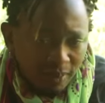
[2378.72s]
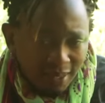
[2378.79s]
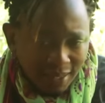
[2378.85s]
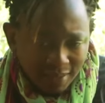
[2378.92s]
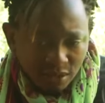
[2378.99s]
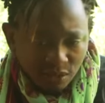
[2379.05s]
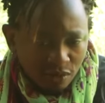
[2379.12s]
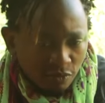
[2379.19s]
me,
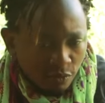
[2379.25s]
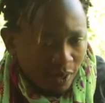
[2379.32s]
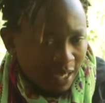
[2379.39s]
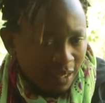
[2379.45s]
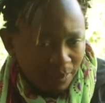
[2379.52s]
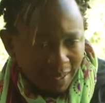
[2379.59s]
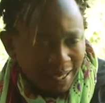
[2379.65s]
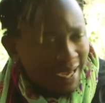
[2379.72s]
that's sort of where
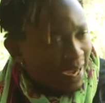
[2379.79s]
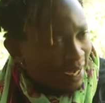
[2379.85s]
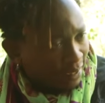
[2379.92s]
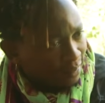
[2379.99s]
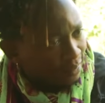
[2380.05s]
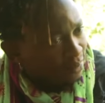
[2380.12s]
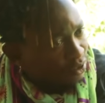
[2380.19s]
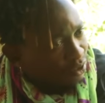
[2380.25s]
it
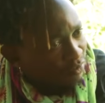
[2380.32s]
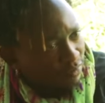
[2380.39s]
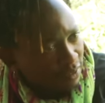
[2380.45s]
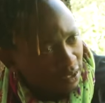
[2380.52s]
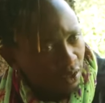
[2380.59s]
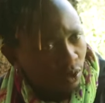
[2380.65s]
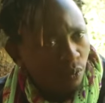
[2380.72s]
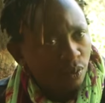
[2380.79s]
began, sort of
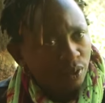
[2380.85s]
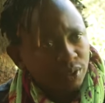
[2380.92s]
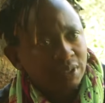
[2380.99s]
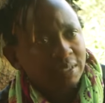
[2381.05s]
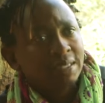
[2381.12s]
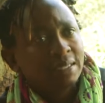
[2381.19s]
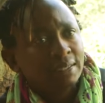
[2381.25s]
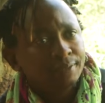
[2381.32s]

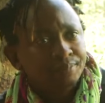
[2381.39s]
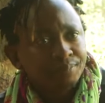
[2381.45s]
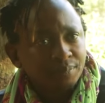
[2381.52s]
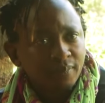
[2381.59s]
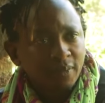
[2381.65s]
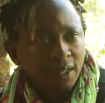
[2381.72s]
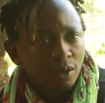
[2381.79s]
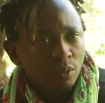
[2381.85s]
wanting
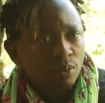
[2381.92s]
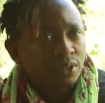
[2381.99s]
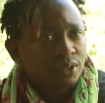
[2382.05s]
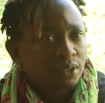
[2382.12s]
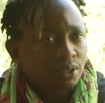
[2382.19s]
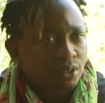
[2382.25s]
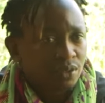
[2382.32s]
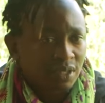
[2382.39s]

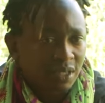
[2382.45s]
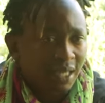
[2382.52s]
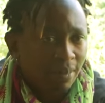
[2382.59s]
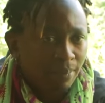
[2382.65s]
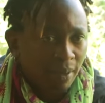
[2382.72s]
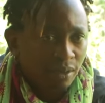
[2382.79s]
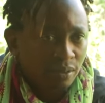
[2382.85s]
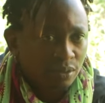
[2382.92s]
to sing
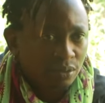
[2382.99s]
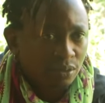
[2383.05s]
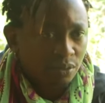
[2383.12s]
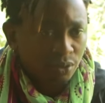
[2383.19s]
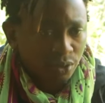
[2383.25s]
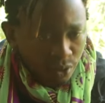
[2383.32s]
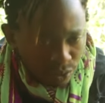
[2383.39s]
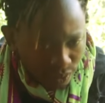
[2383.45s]
about
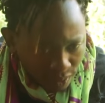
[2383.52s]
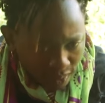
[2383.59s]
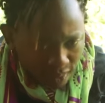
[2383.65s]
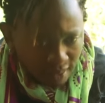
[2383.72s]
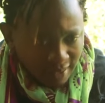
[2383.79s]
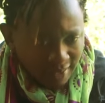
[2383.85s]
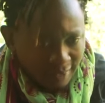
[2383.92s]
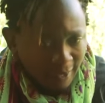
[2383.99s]
truth
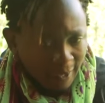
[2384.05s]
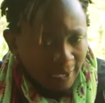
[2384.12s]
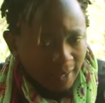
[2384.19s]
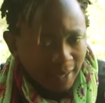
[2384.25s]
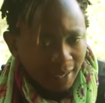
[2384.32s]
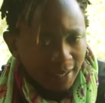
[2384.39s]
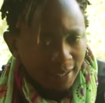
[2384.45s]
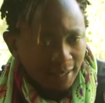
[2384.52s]

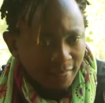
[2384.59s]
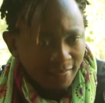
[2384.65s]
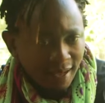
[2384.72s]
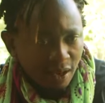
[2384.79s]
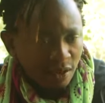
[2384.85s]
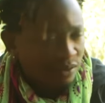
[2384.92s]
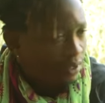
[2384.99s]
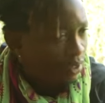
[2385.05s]
and
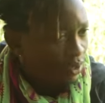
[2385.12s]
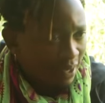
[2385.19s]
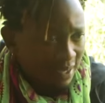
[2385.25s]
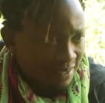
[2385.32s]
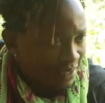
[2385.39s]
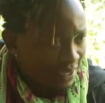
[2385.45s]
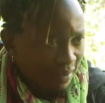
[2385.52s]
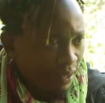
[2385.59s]
that not
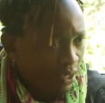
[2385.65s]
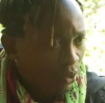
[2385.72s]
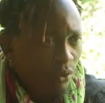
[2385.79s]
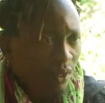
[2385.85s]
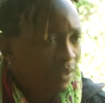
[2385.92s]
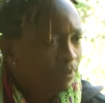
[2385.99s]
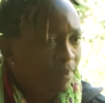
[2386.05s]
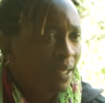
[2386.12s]
necessarily
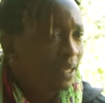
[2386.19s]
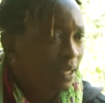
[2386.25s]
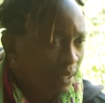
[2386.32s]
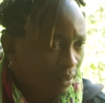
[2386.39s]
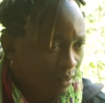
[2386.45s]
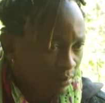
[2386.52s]
only being